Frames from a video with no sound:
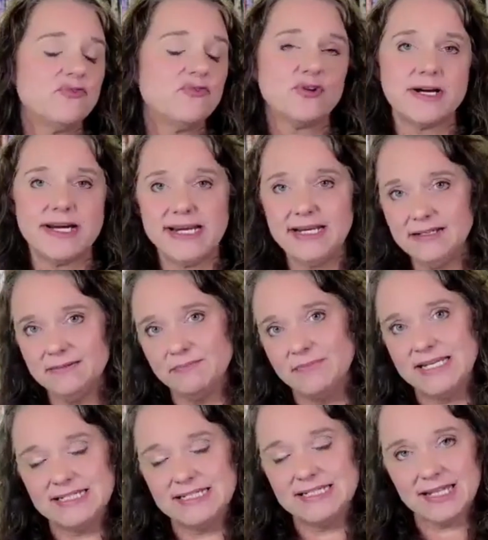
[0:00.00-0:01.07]
Everything
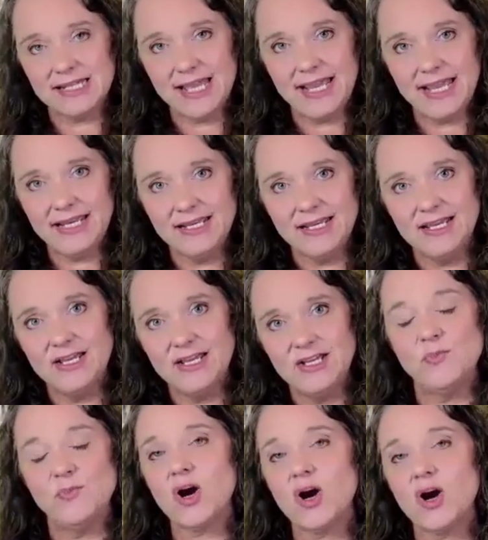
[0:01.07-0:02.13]
from free
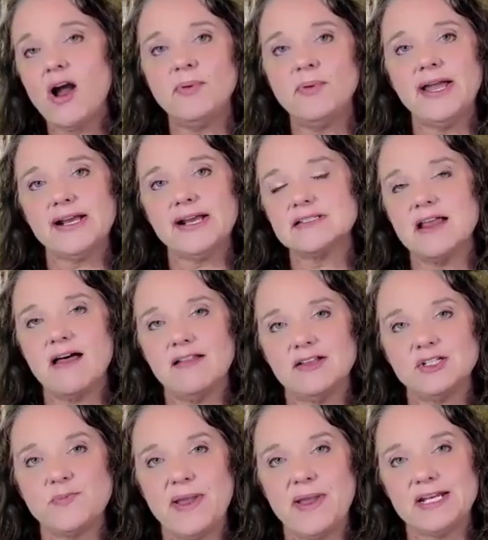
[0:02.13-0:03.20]
Mendeley to more
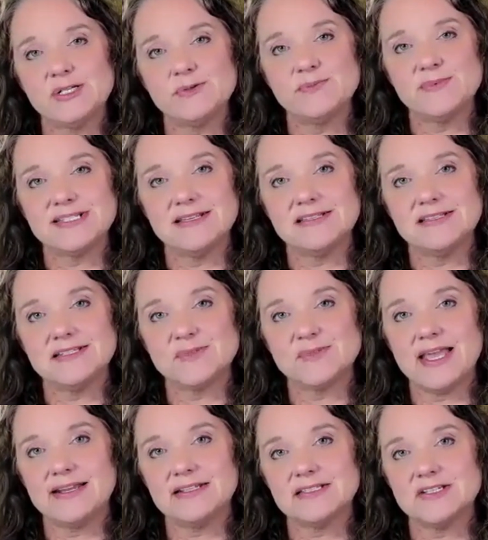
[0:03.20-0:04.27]
complex knowledge management
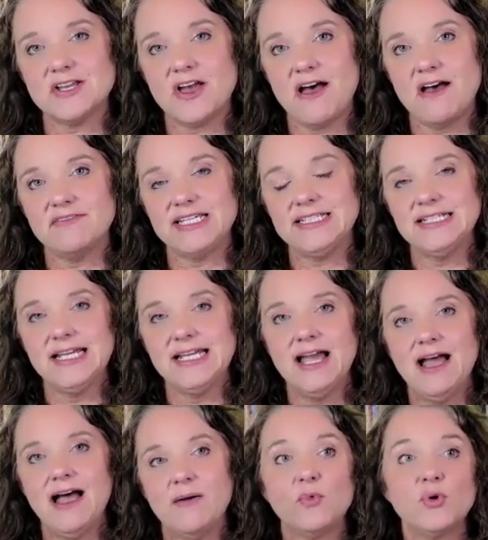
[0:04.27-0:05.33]
systems like Citavi,
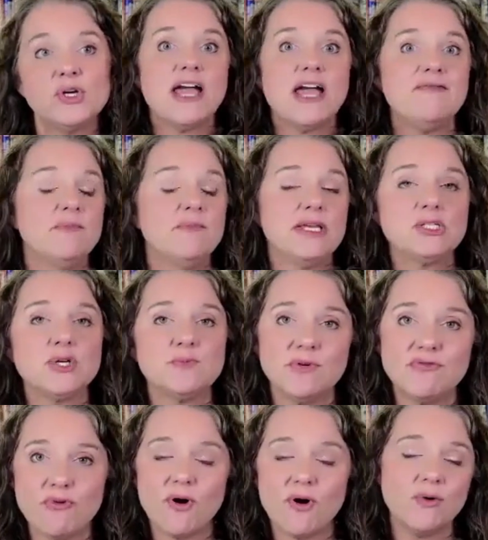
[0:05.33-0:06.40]
which I've mentioned
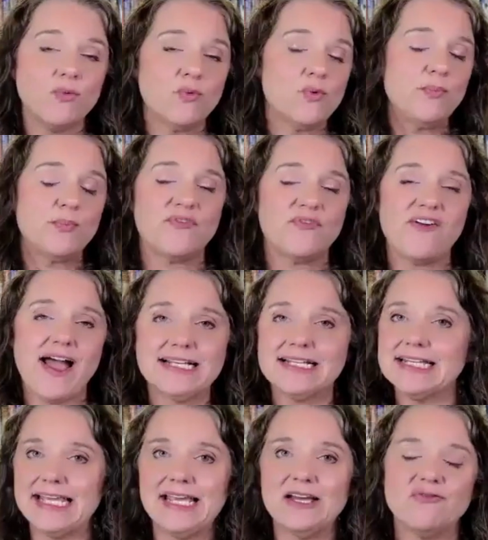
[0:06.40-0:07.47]
before. We'll provide a
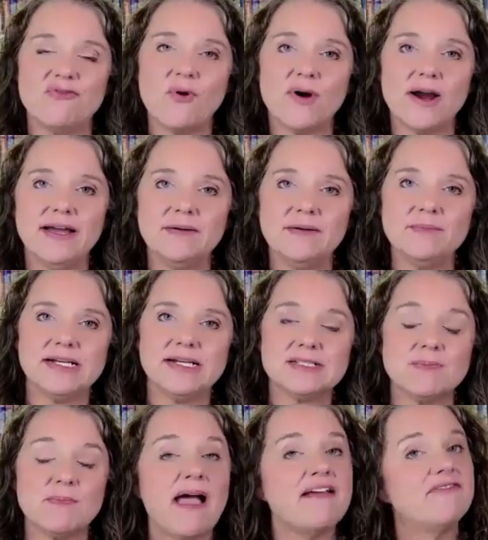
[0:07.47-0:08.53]
link for it, but it's
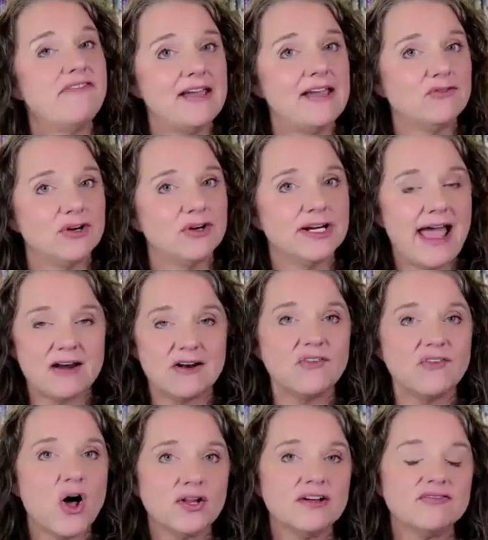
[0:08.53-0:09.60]
my favorite out of
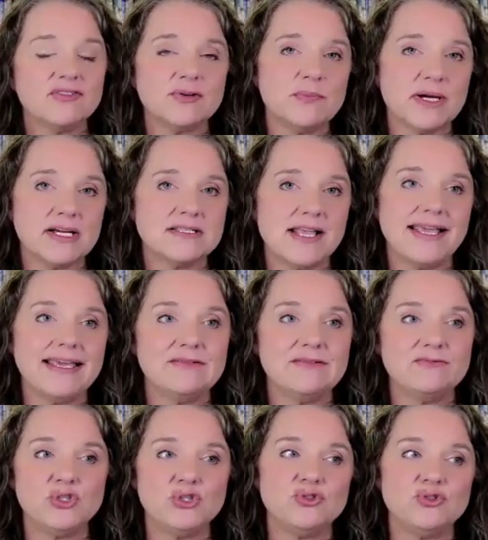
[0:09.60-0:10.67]
all of them because it
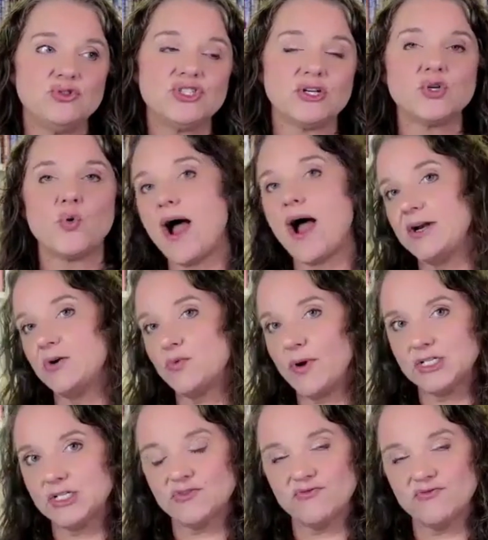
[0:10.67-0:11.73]
gives you such a wide
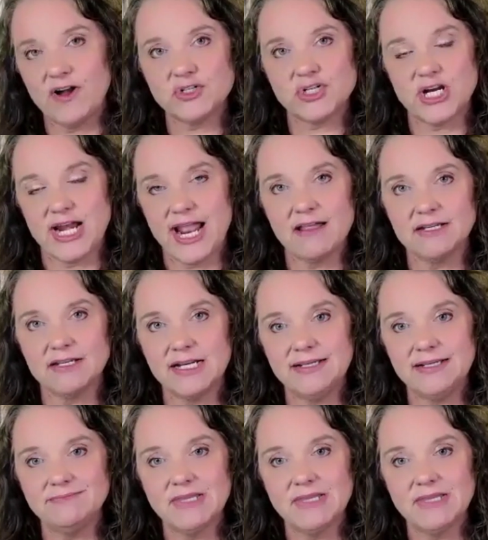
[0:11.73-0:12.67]
range of functionality.